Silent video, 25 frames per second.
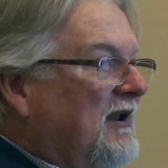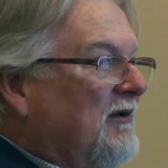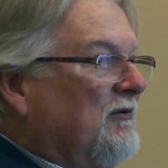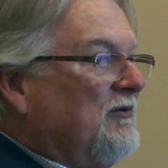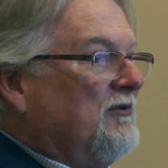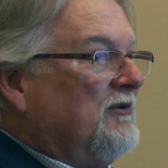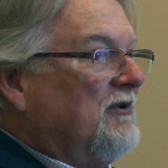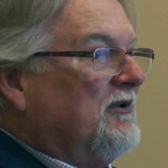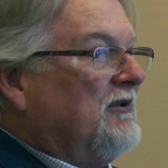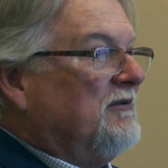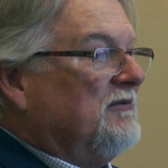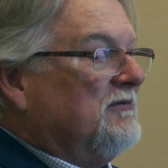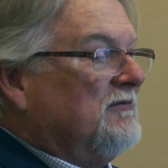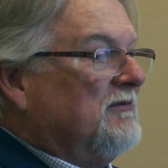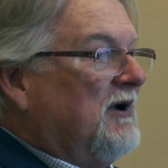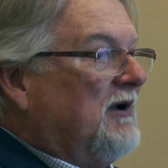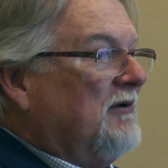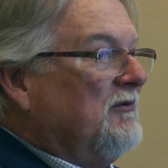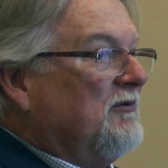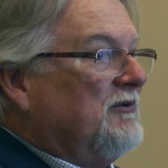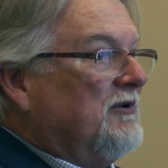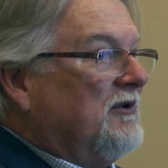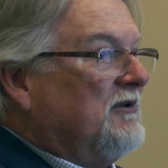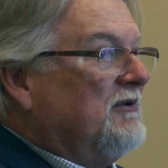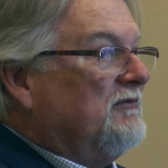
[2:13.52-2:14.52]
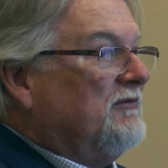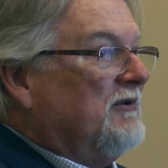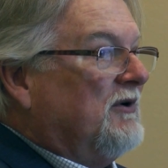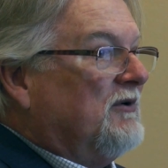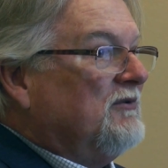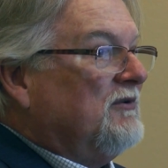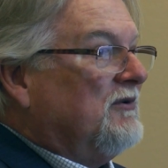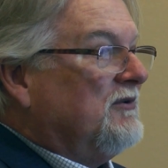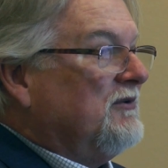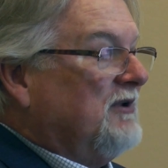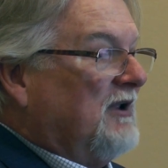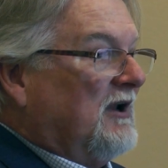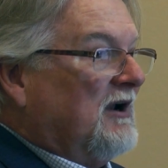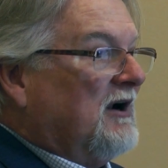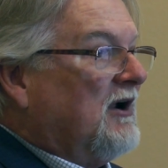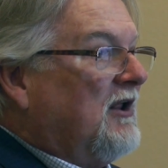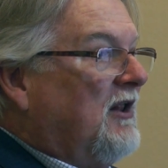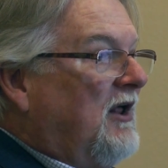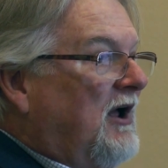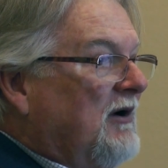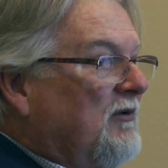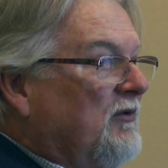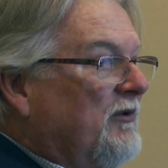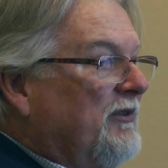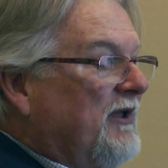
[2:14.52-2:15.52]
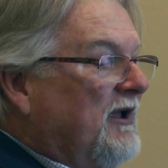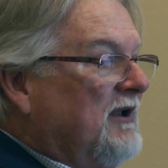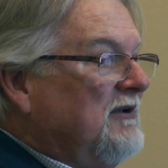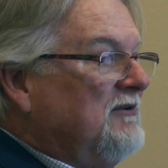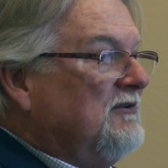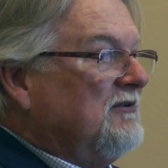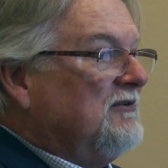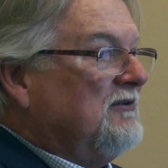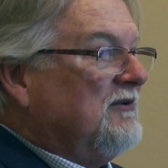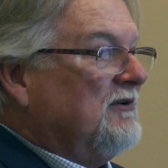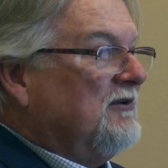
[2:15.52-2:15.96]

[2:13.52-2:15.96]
I was on the I was on the phone till 10 o'clock with agents.